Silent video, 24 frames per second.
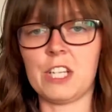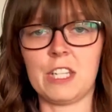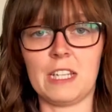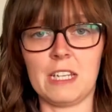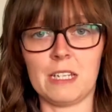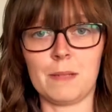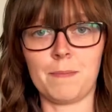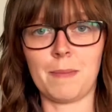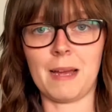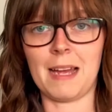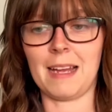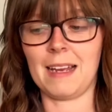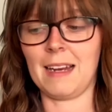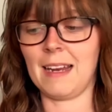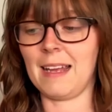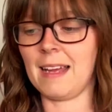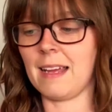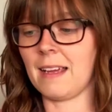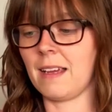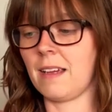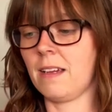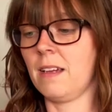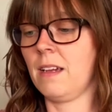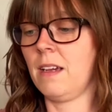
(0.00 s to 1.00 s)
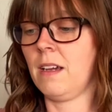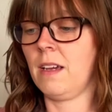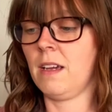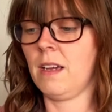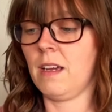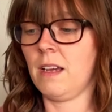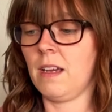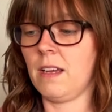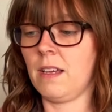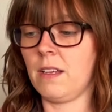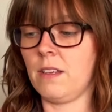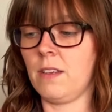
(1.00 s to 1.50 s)
this back leg,
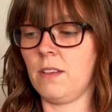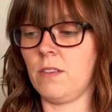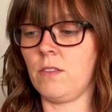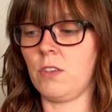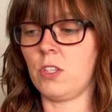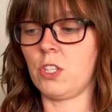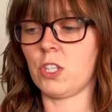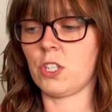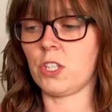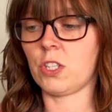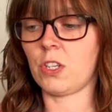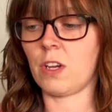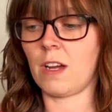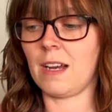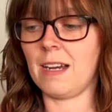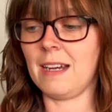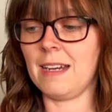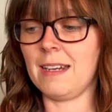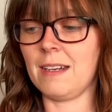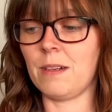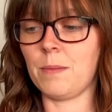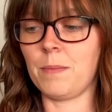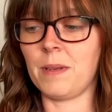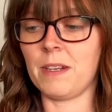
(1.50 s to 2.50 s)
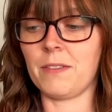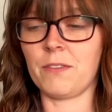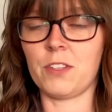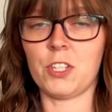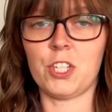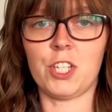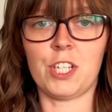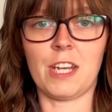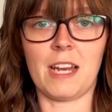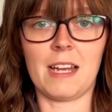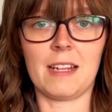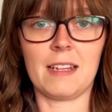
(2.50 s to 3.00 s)
just got a little bit of the
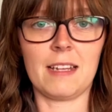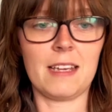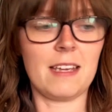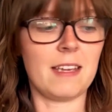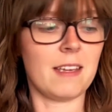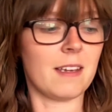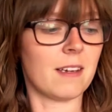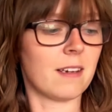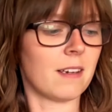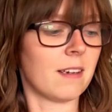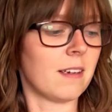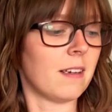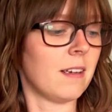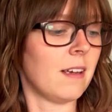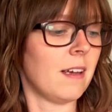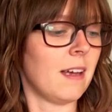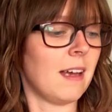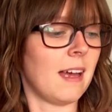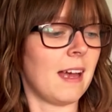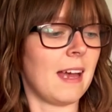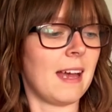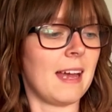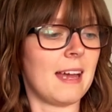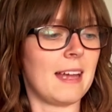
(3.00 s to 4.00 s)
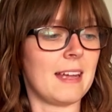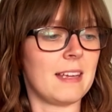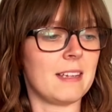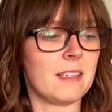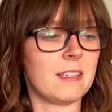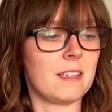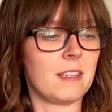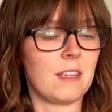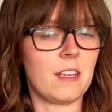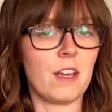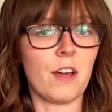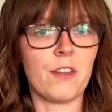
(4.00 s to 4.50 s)
shell here,
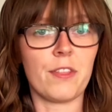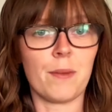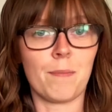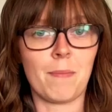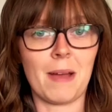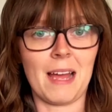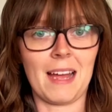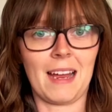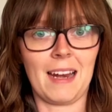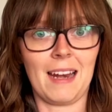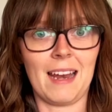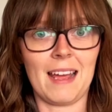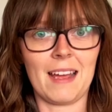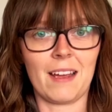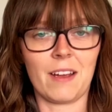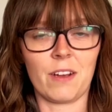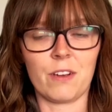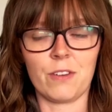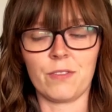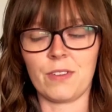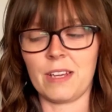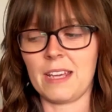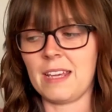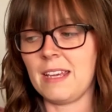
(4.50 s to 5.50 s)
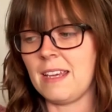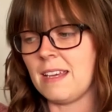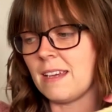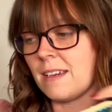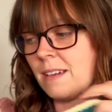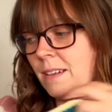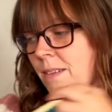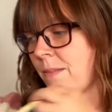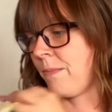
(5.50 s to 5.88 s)
and the other back leg over here.